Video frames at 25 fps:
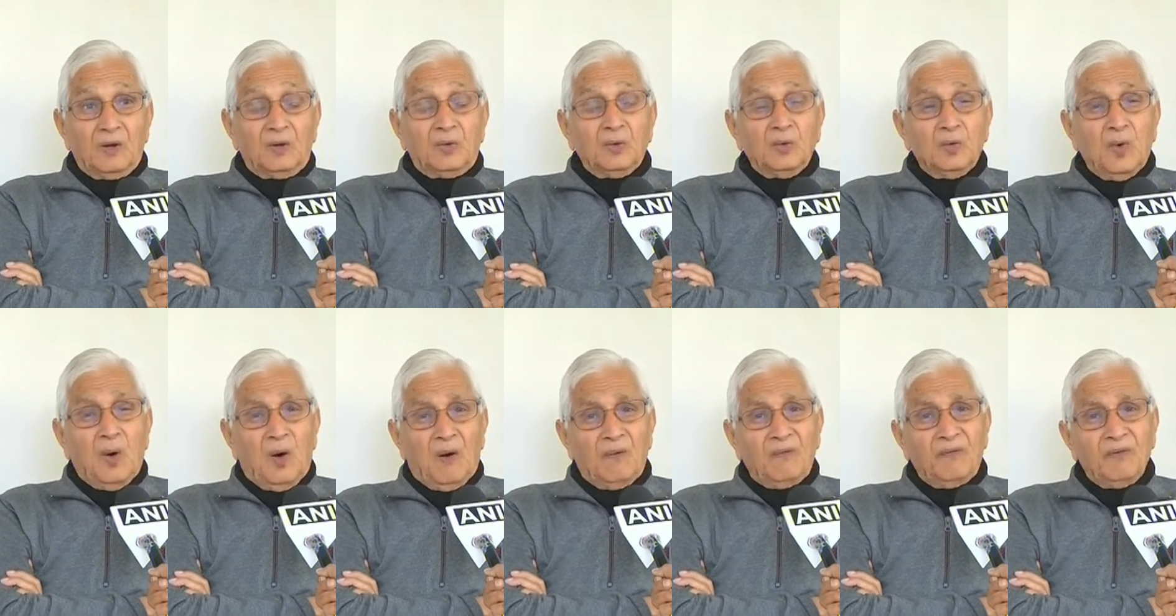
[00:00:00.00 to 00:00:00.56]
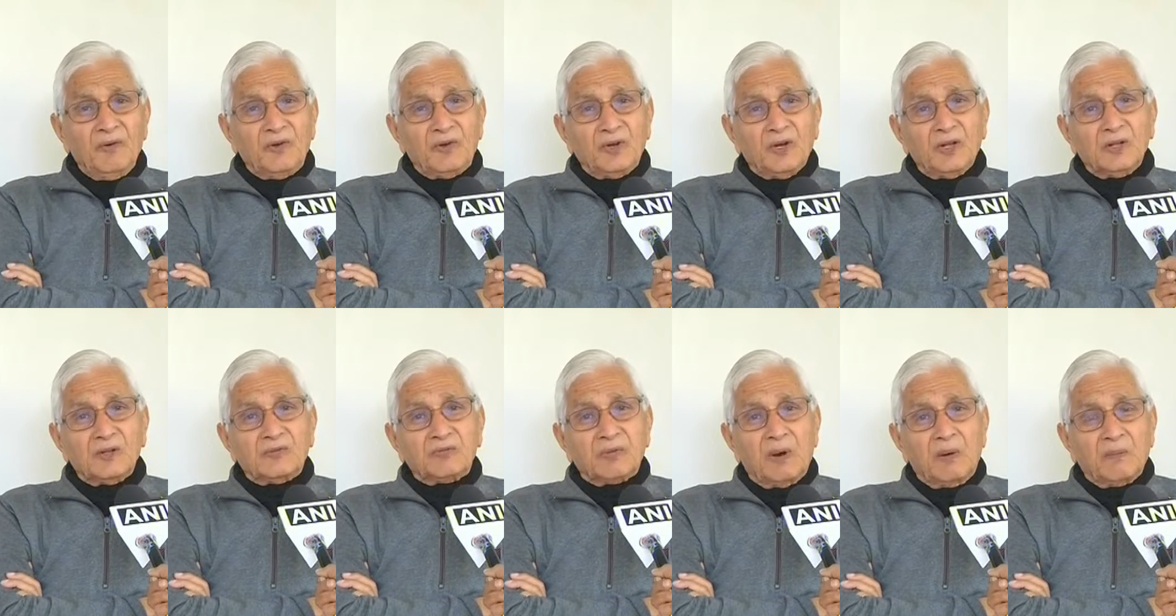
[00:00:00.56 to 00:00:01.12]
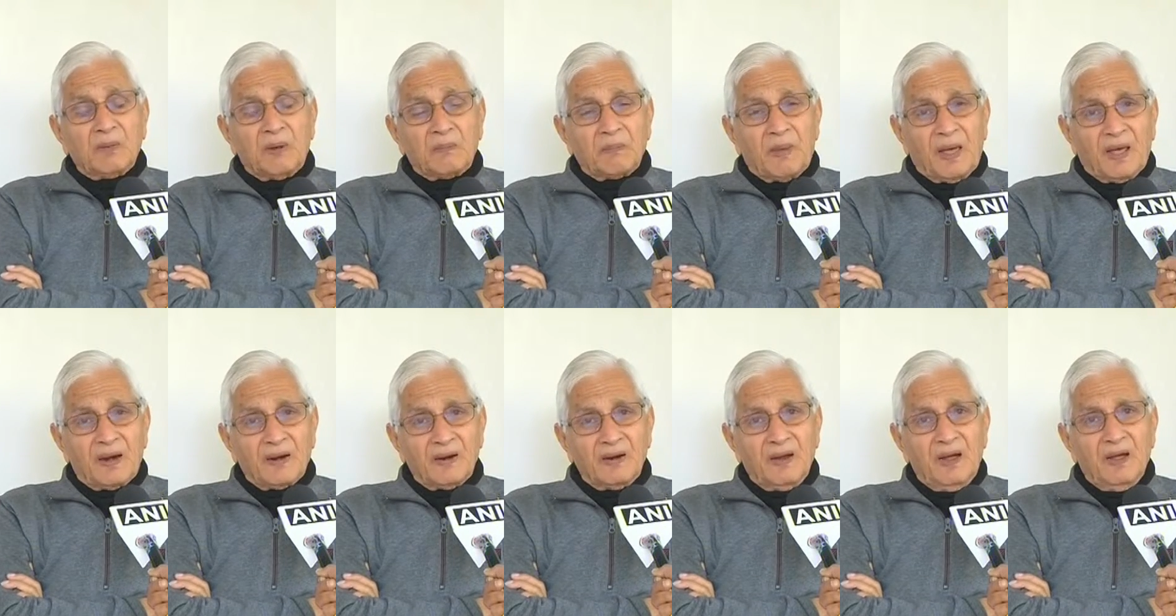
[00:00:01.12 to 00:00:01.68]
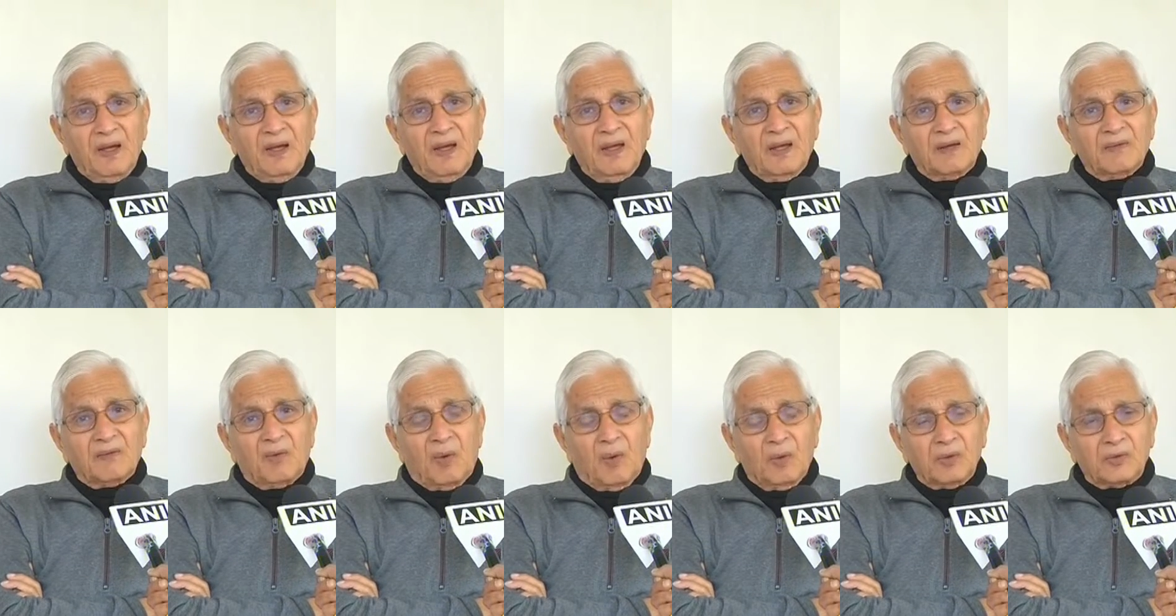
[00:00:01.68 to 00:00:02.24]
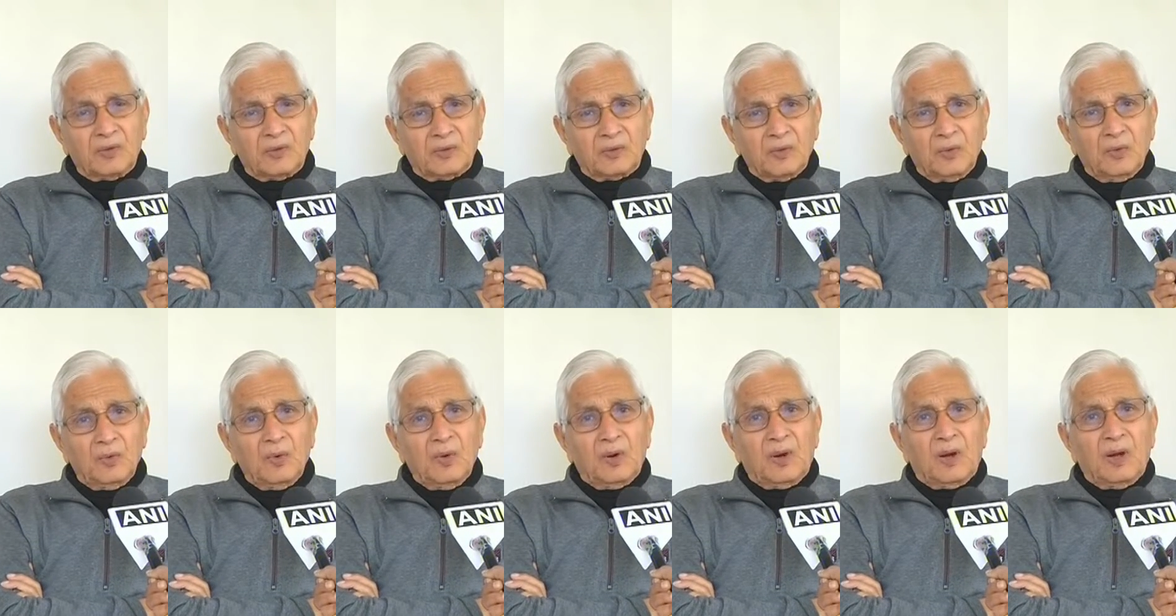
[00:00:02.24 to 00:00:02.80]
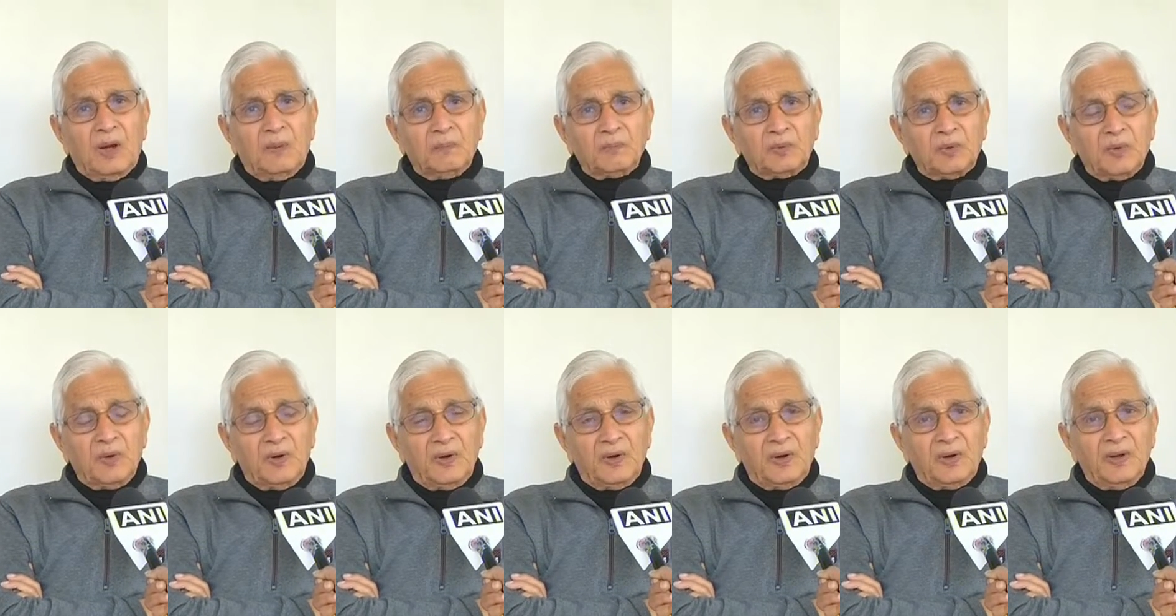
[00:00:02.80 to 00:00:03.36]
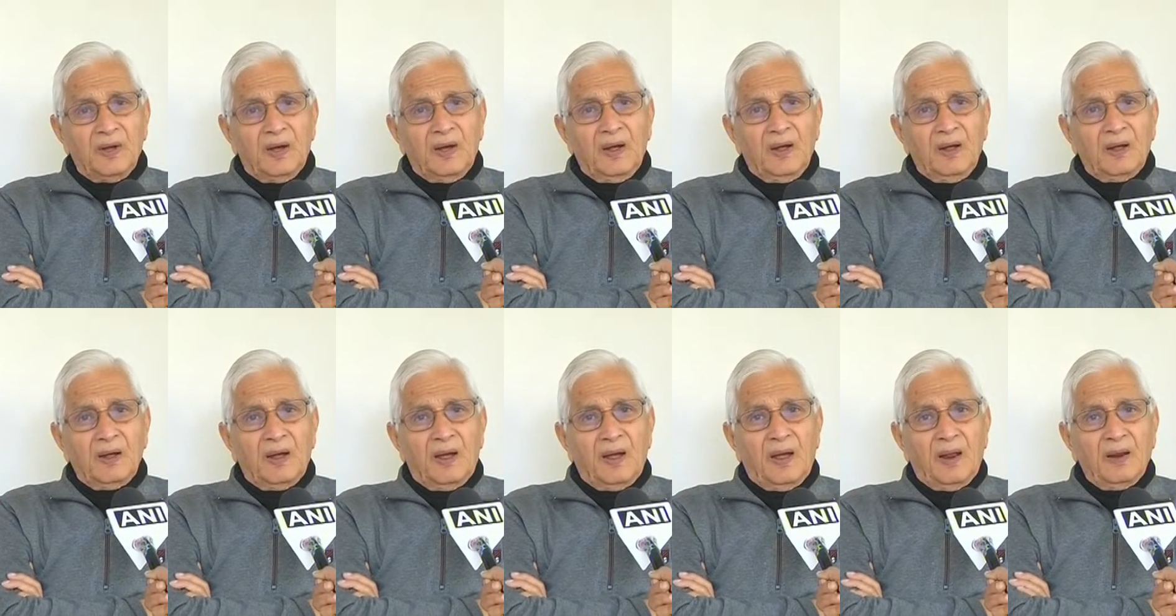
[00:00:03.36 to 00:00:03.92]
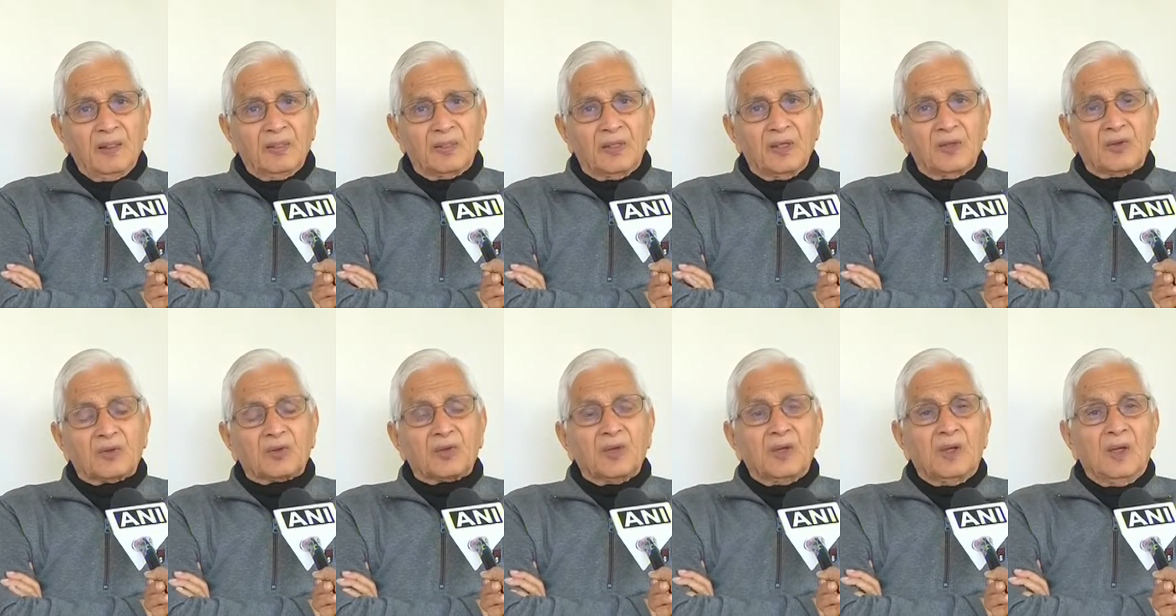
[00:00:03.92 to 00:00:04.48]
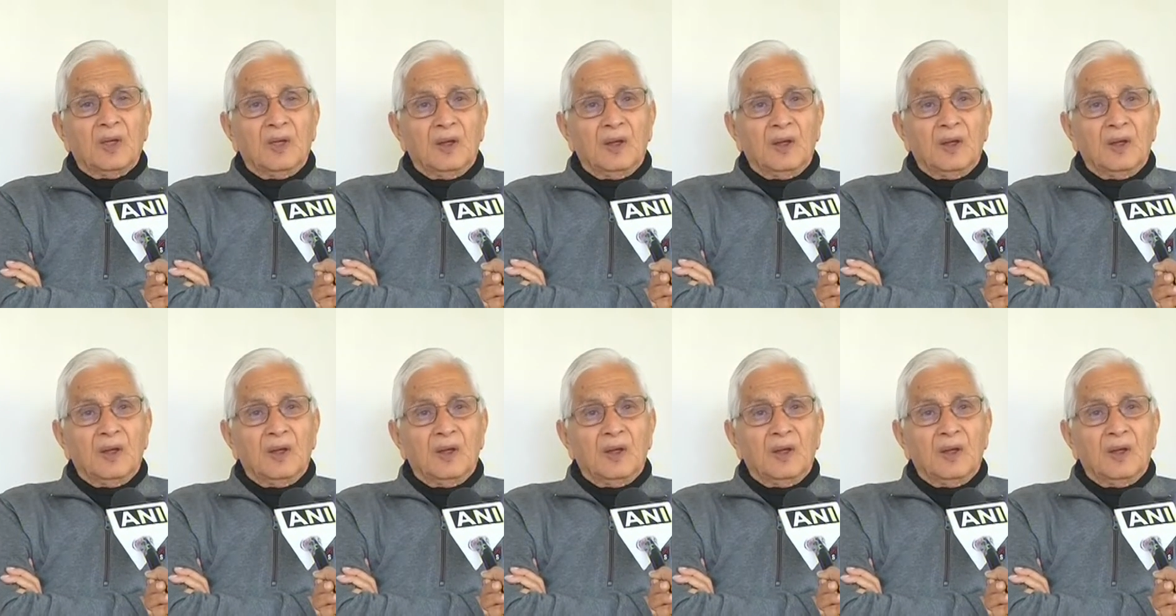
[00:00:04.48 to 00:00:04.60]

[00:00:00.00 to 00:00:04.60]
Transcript: Two officials from America have also come to India, and this